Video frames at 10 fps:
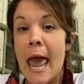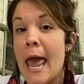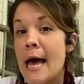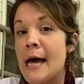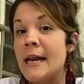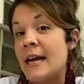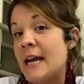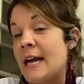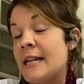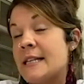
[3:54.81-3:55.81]
And
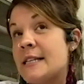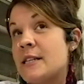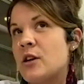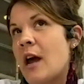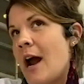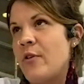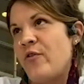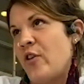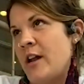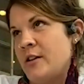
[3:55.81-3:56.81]
it's kind of
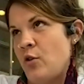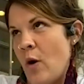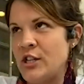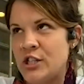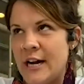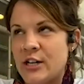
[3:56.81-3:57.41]
a fun question,